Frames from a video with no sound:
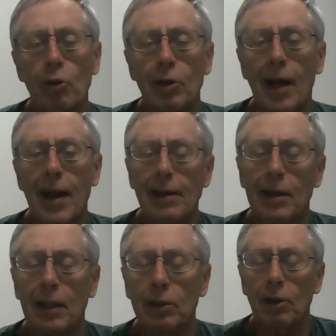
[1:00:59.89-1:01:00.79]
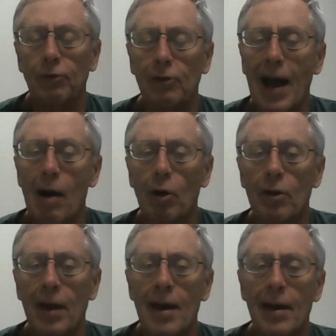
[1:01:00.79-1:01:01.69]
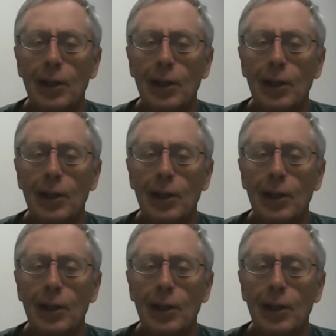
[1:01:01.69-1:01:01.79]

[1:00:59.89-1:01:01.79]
You're not getting to flower.